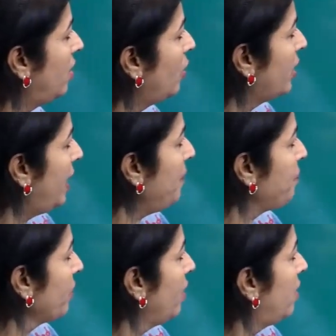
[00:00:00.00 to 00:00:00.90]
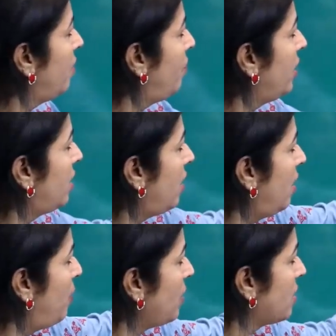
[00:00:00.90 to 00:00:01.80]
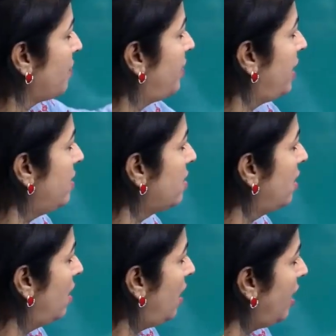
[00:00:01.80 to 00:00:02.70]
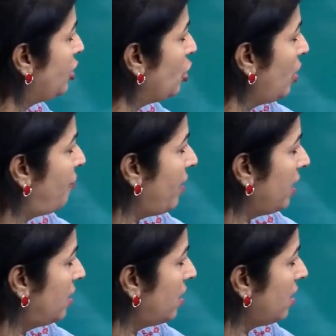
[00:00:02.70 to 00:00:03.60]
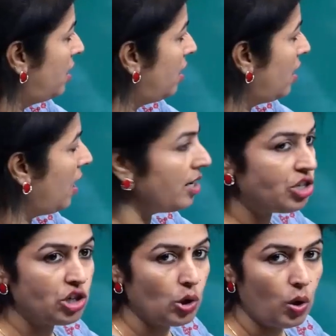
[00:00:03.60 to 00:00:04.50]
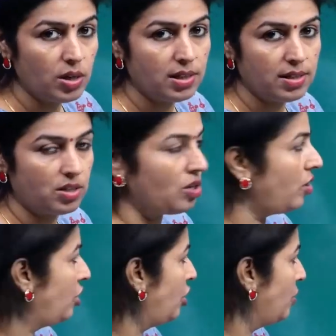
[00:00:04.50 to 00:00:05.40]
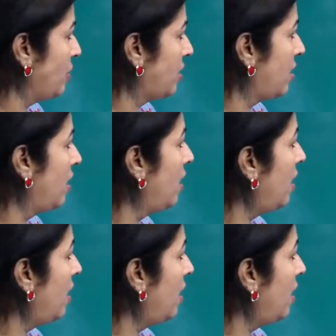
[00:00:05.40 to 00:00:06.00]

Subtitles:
Okay, with apostrophe S. Ashok father. Here Ashok's is not used.